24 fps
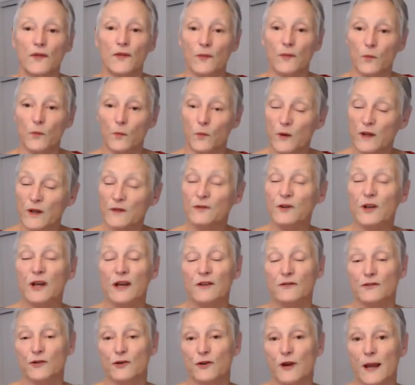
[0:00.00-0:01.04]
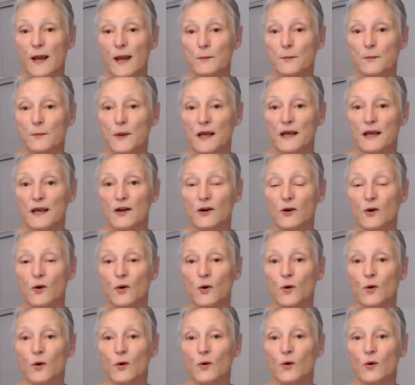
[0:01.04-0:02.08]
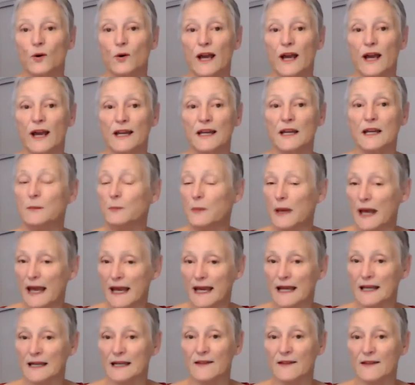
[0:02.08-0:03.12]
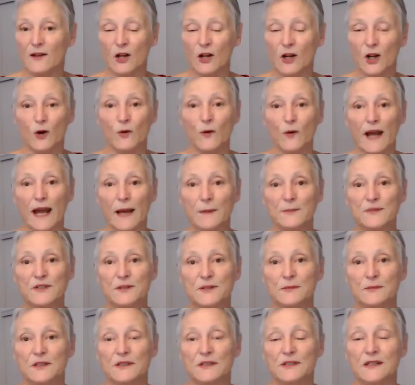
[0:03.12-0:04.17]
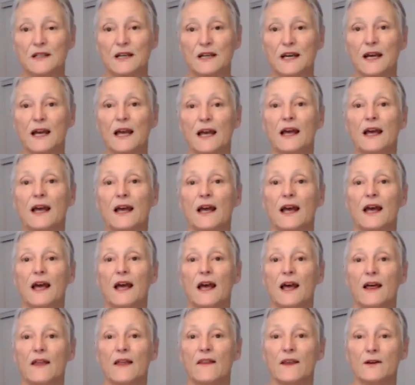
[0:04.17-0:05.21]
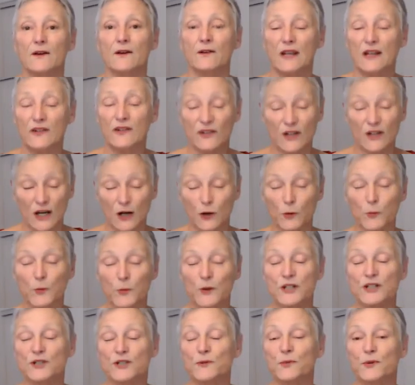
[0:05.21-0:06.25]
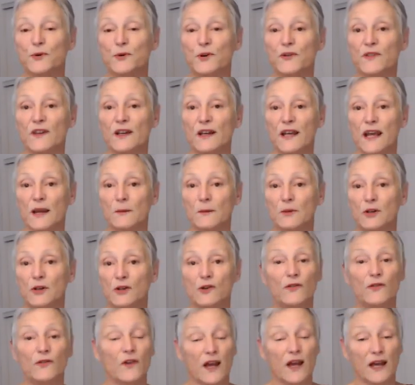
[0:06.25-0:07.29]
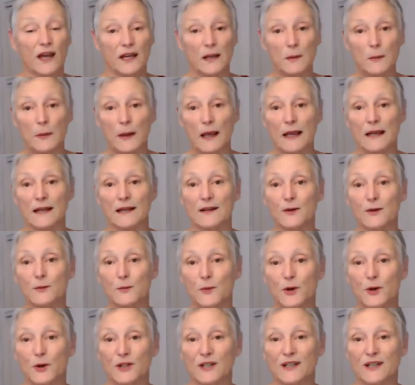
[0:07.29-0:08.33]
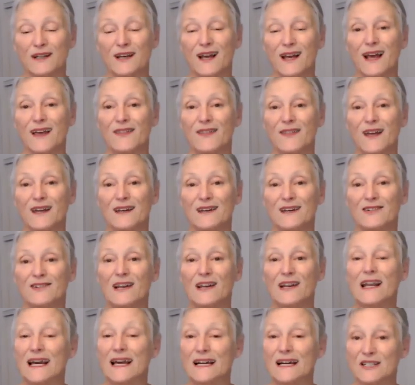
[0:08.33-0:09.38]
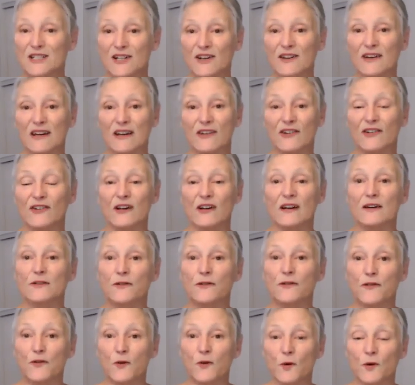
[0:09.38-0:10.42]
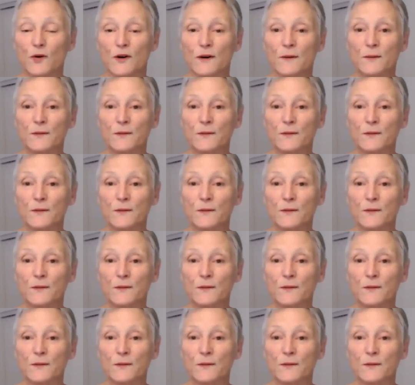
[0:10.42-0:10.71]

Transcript: If you have cramping or any pain in the lower abdomen, there is an acupressure point that can be used for any pain in the body, and that is large intestine 4.